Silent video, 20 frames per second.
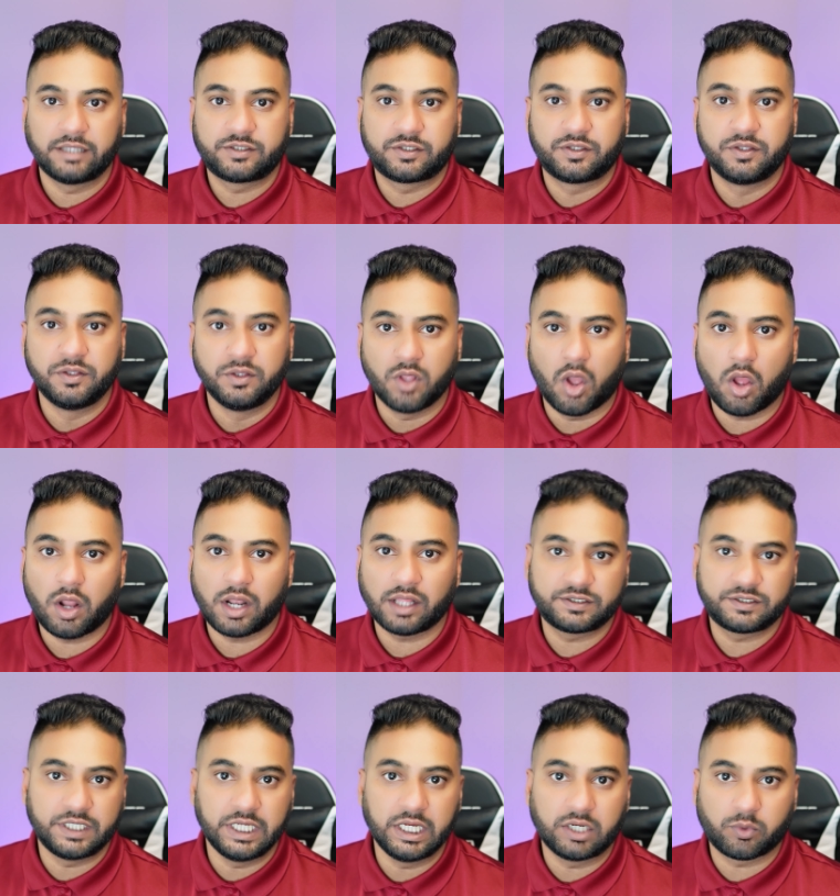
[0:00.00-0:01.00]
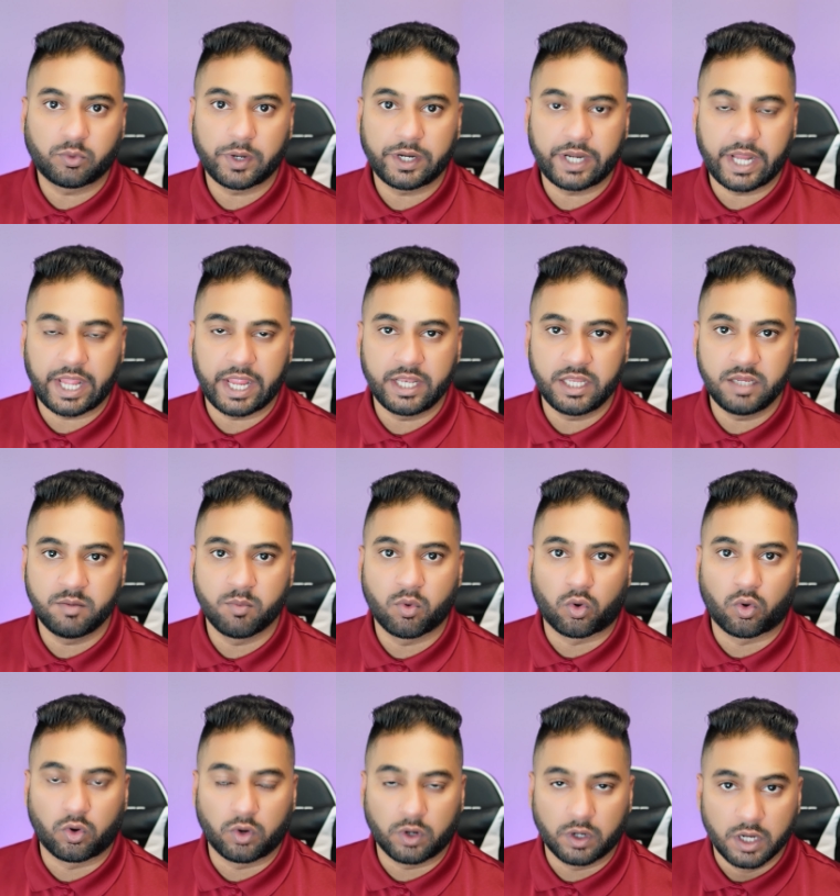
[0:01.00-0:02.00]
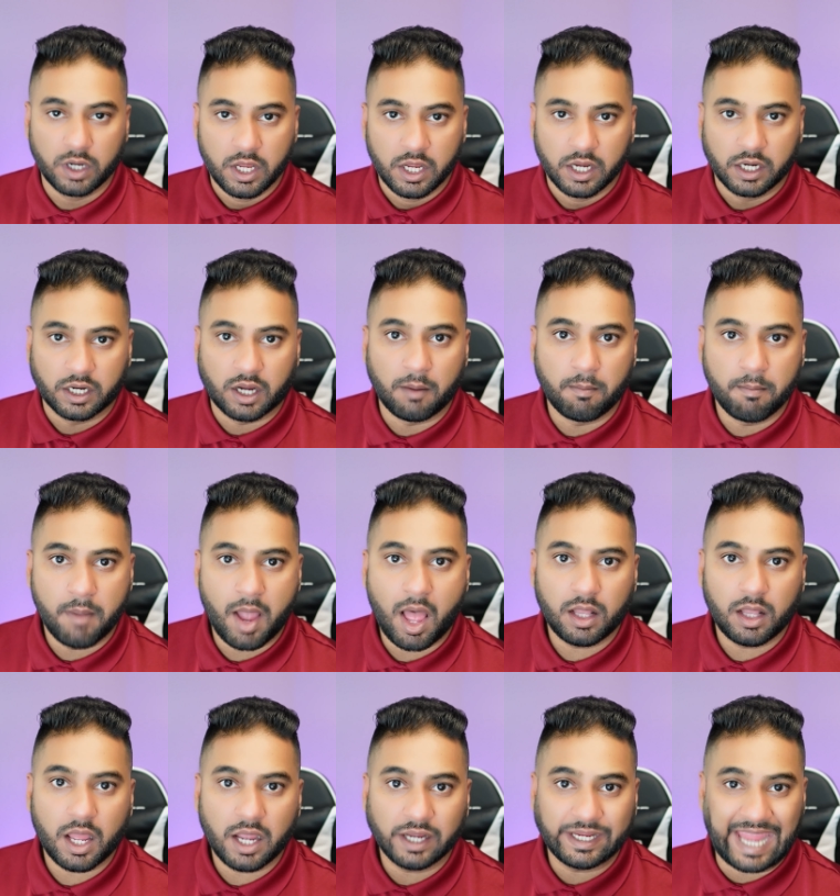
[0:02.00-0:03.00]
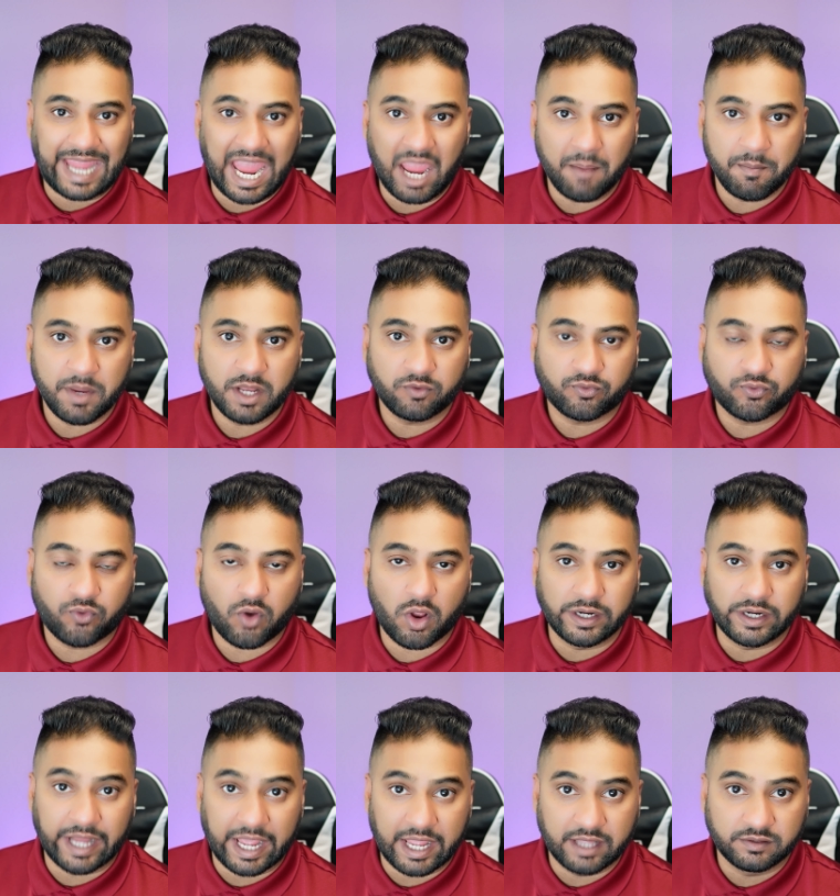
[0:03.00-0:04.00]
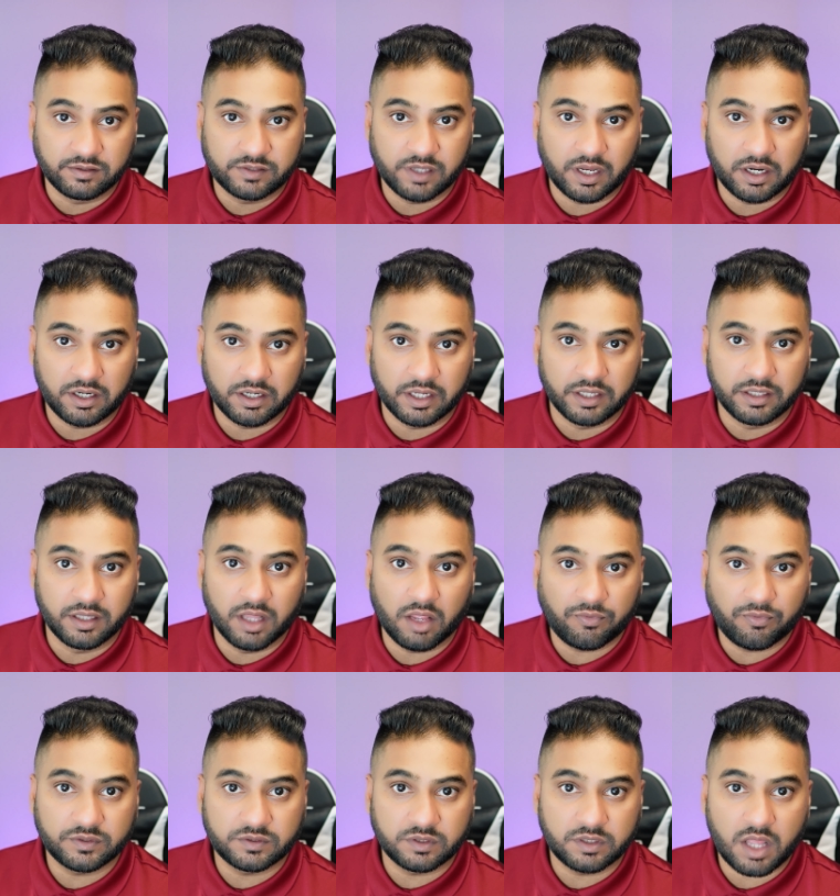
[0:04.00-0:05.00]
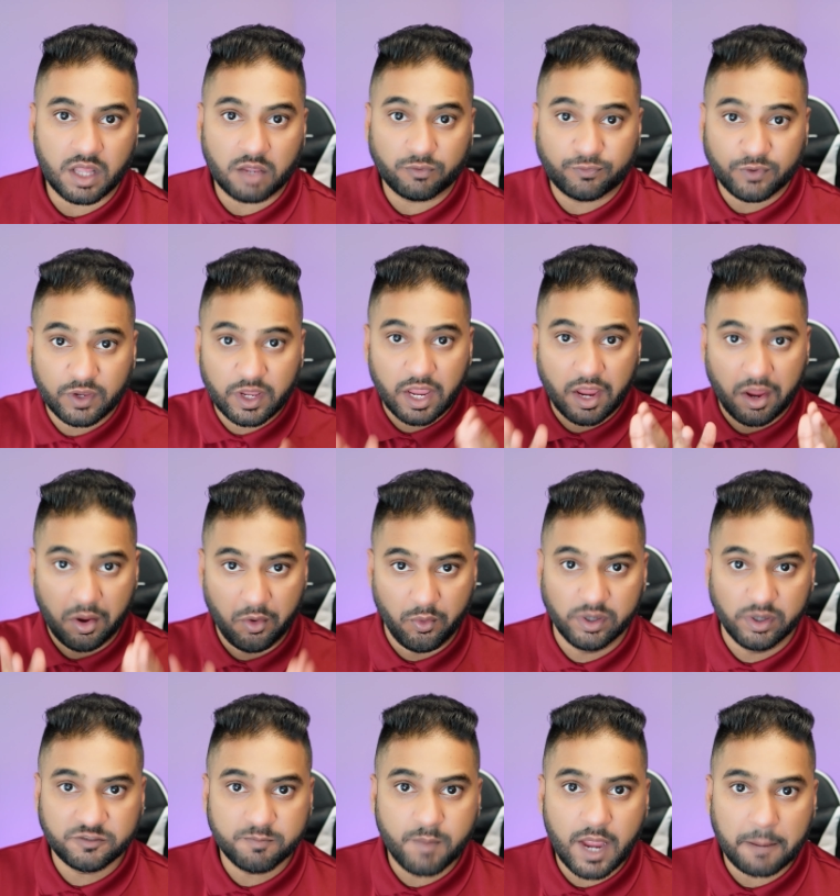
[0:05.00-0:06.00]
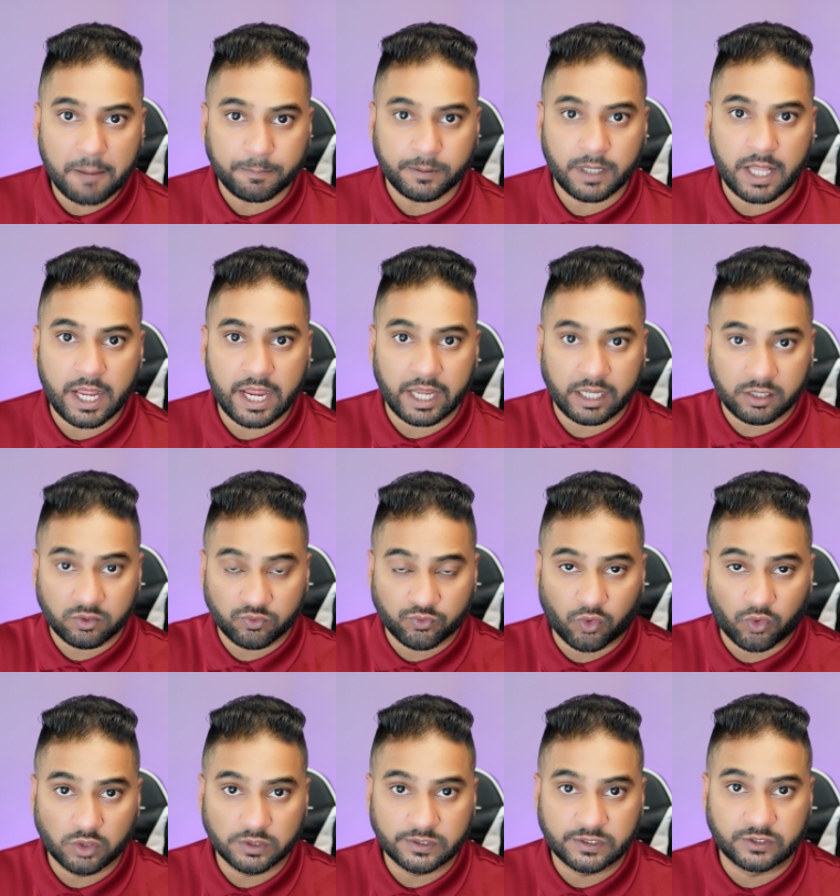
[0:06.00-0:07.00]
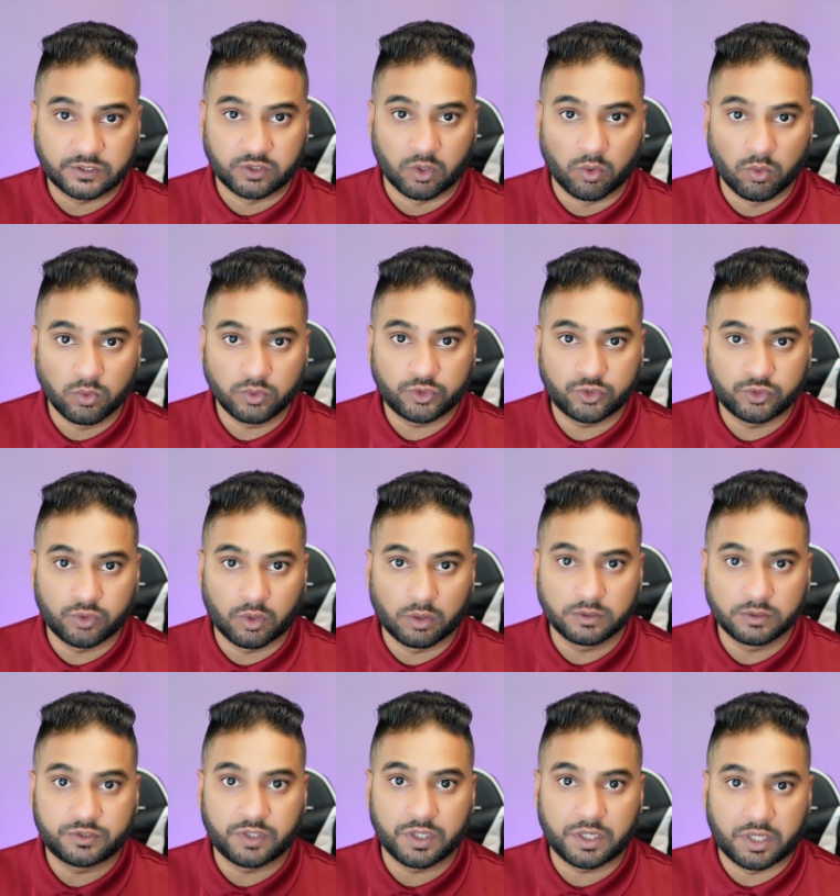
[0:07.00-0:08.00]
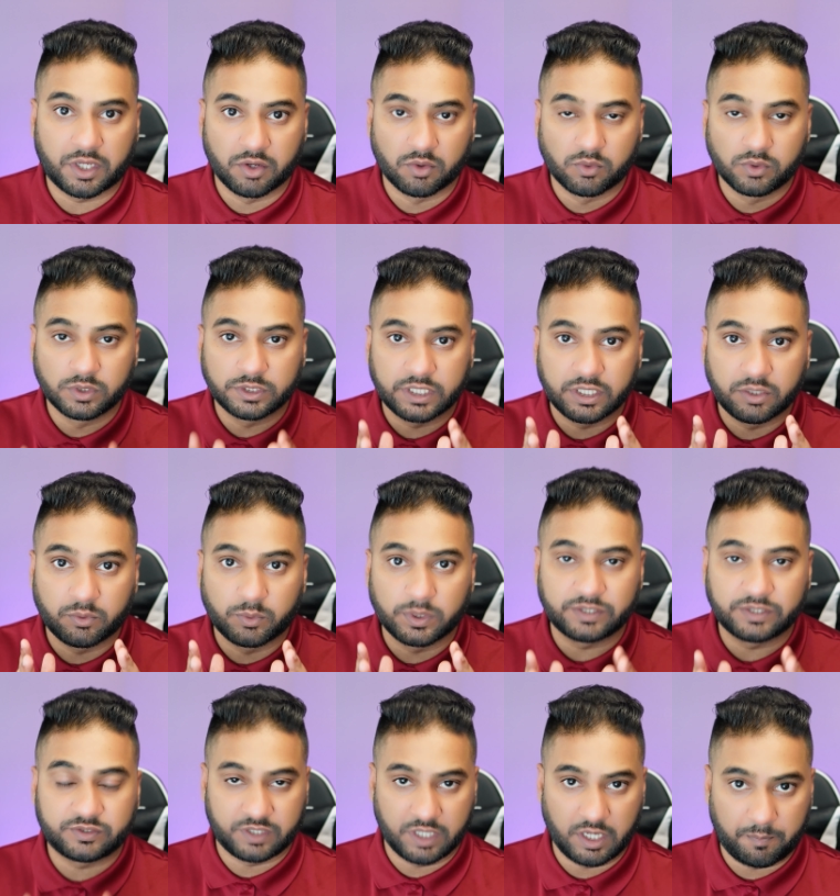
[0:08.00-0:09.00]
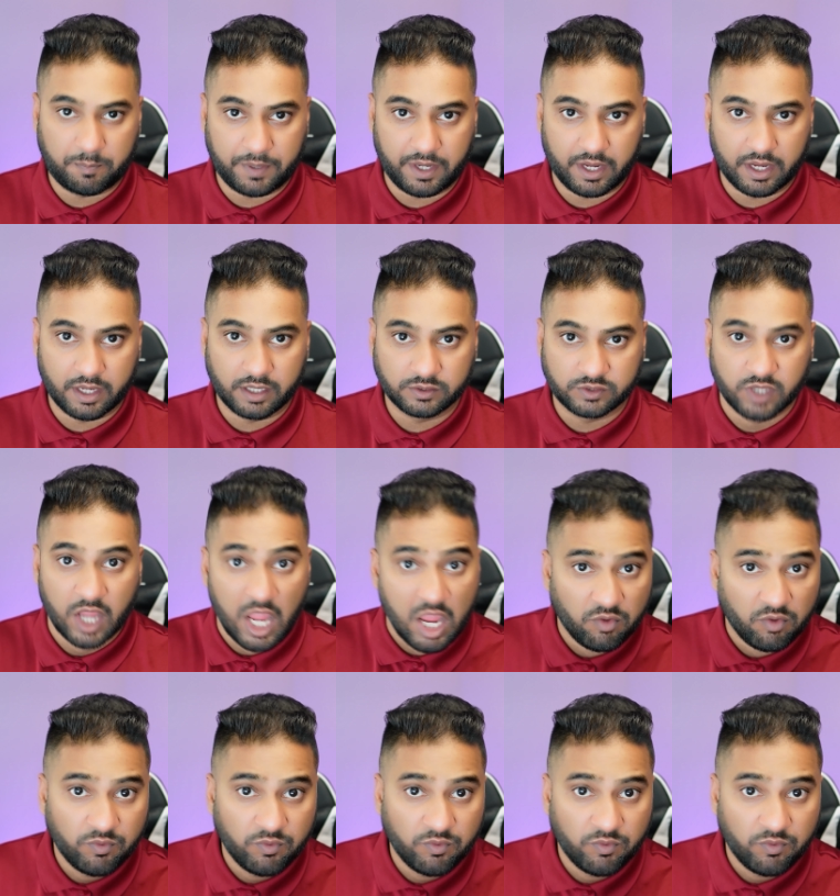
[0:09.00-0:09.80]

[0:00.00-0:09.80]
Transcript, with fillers: It's not a secret anymore. Kamala came in front and said enough is enough. Here's my plan for social security recipients.